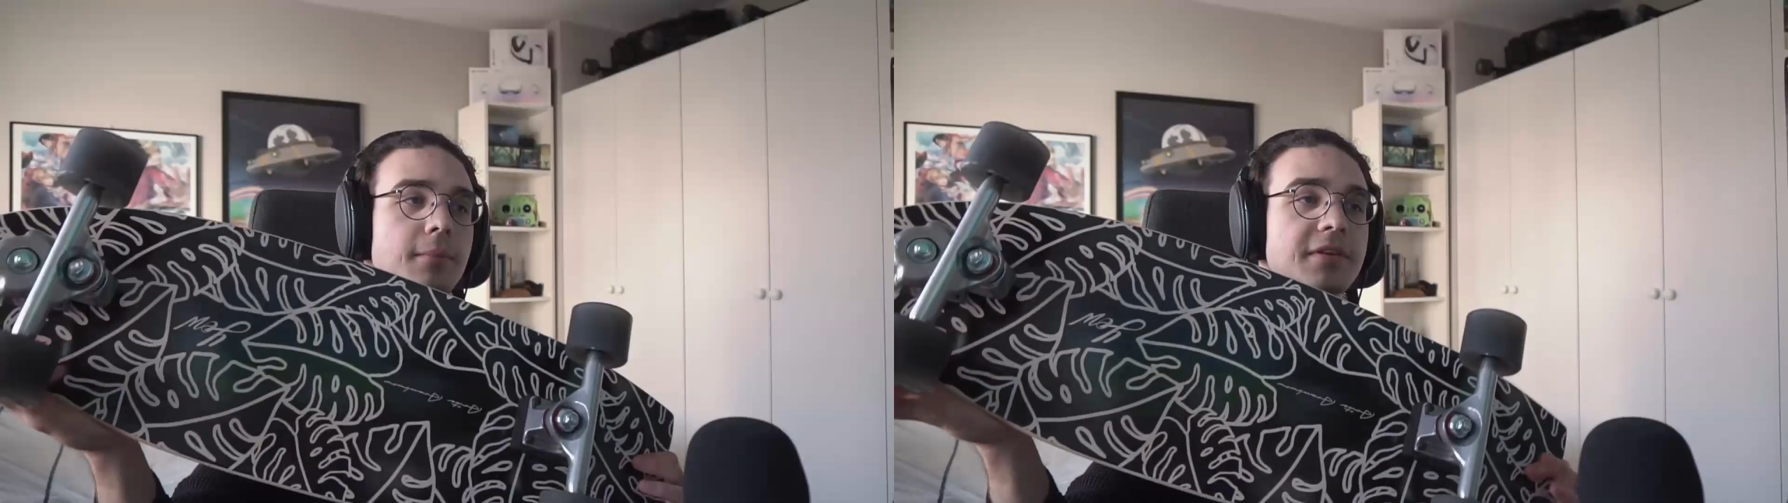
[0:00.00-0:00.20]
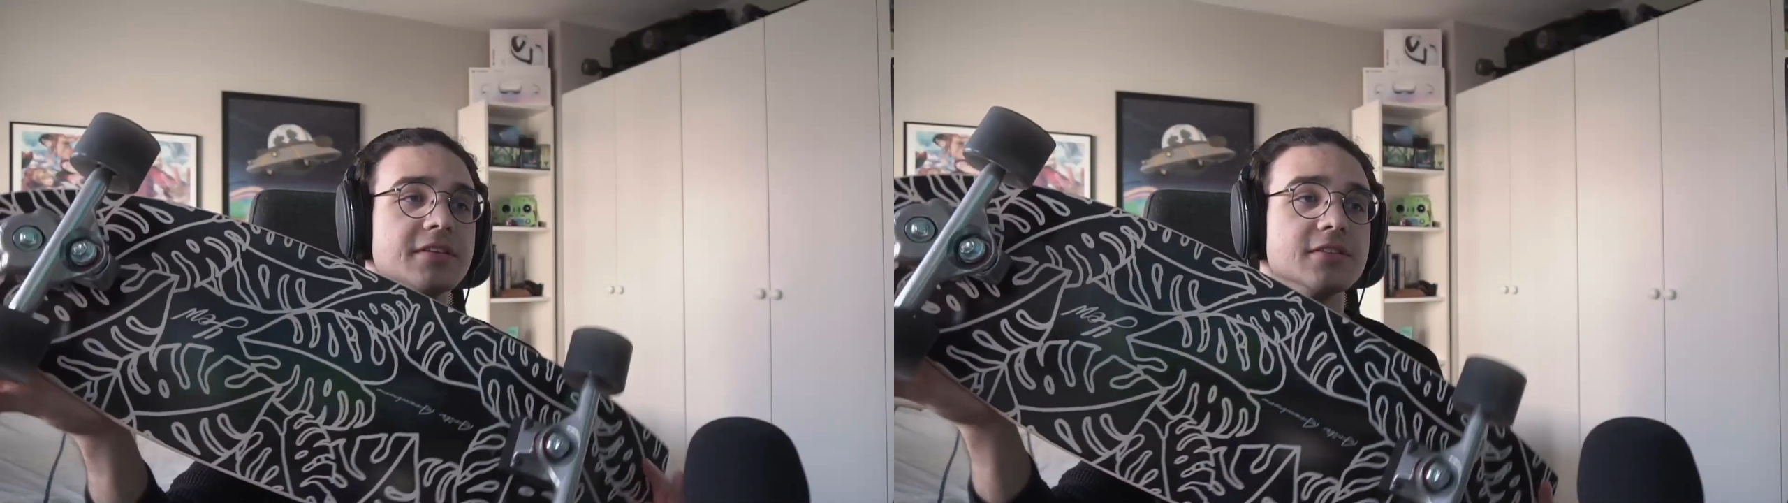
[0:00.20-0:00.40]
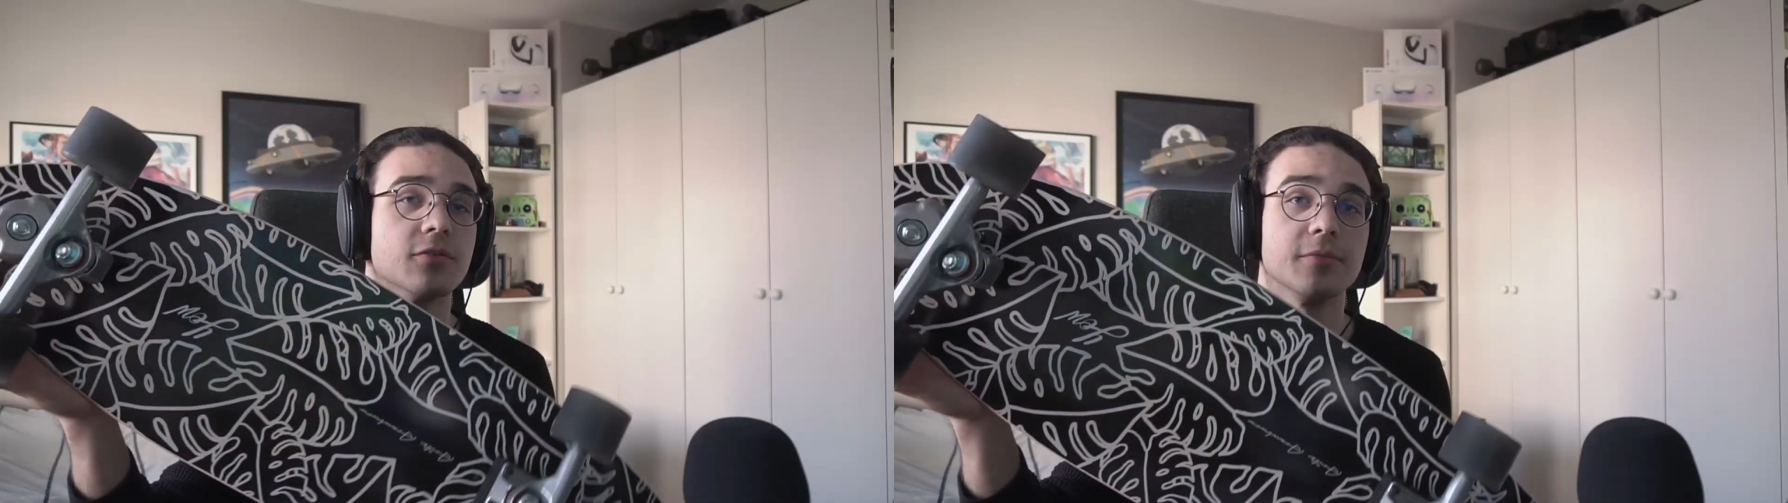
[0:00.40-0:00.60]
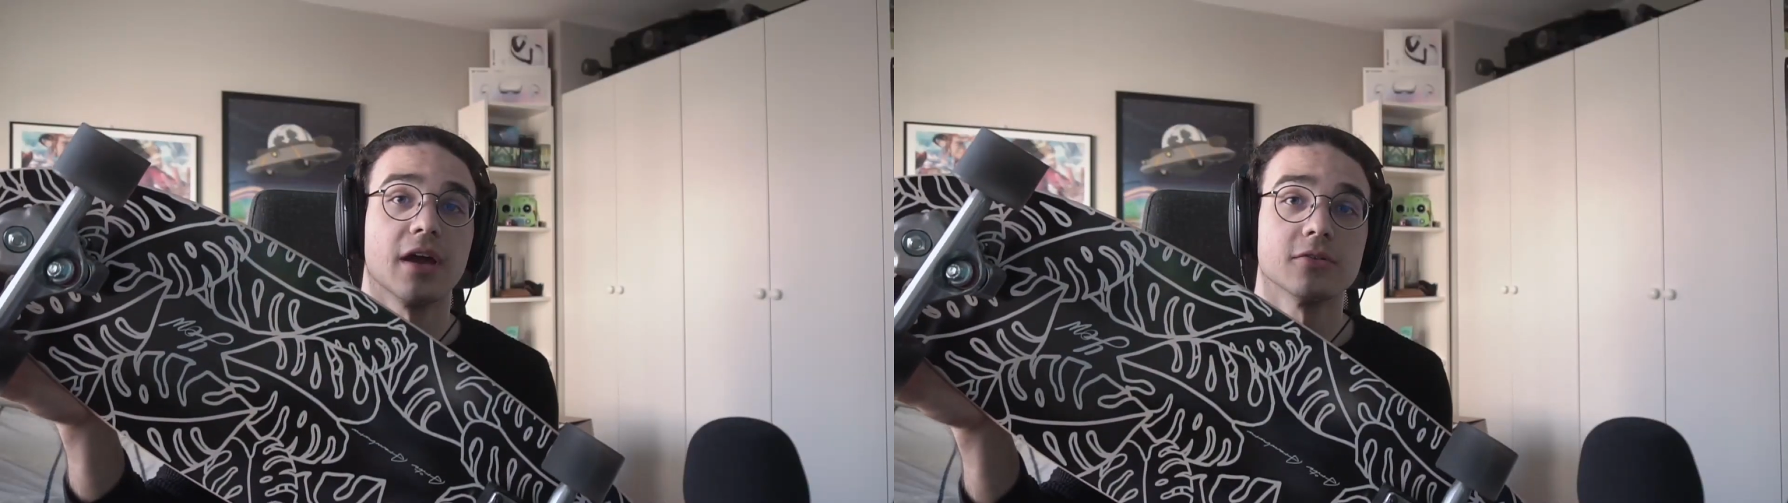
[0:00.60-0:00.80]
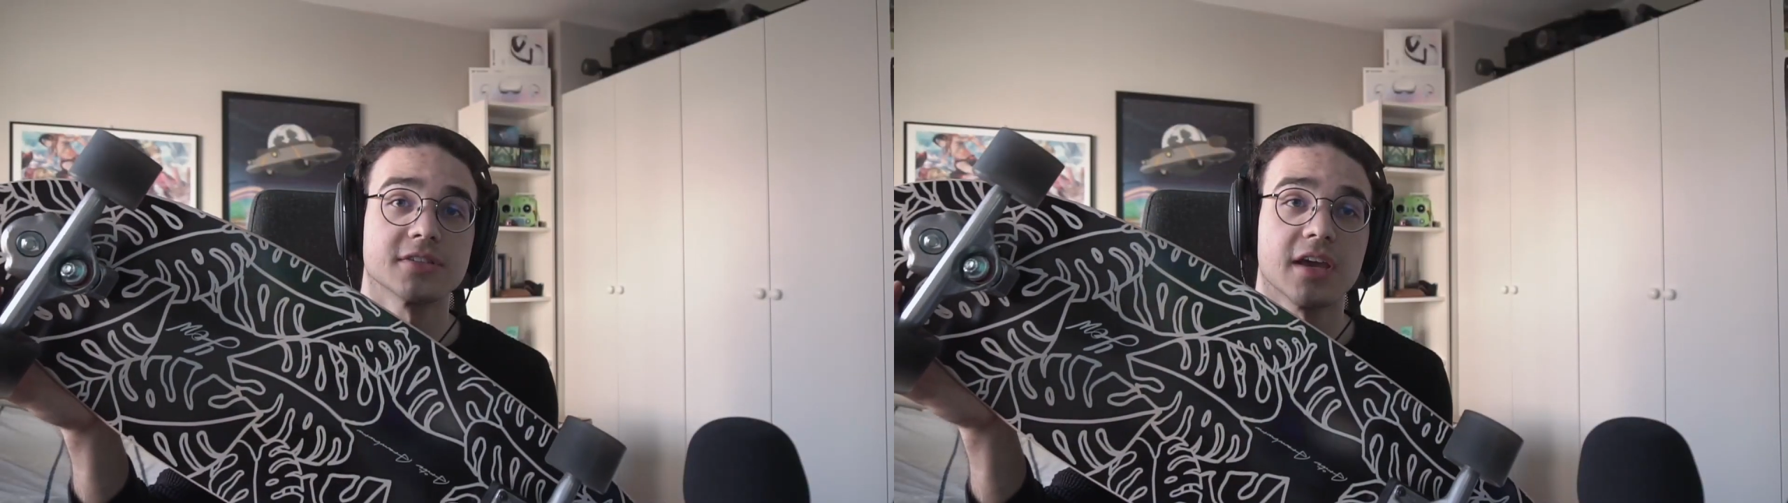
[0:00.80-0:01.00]
But this is from
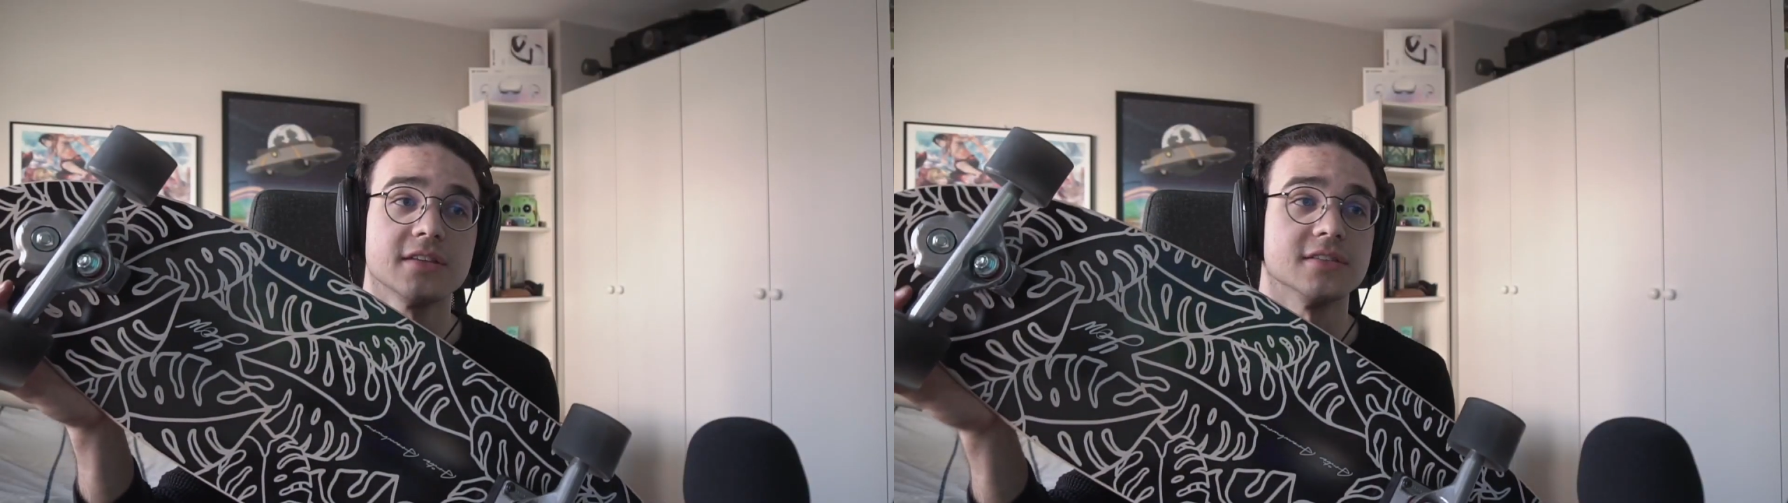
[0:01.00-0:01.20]
Yow Skates.